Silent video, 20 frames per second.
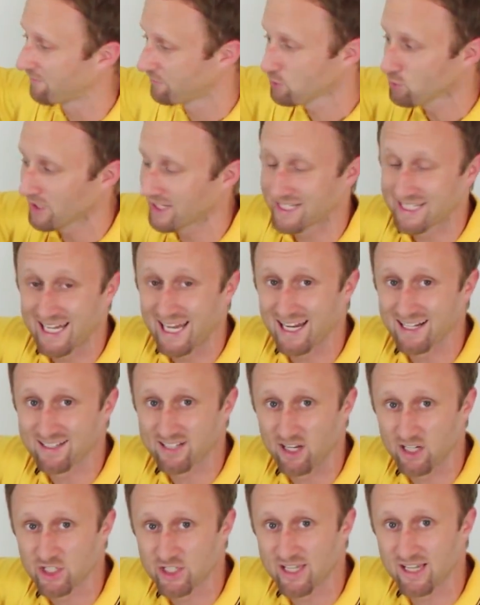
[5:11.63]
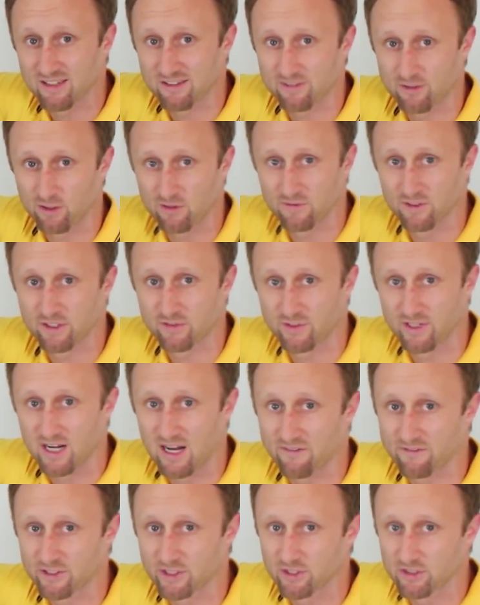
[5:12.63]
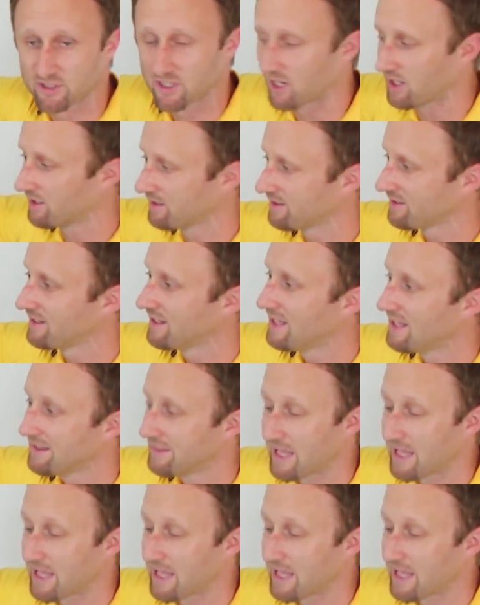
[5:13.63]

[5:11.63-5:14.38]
If you can't touch that surface right after you're done,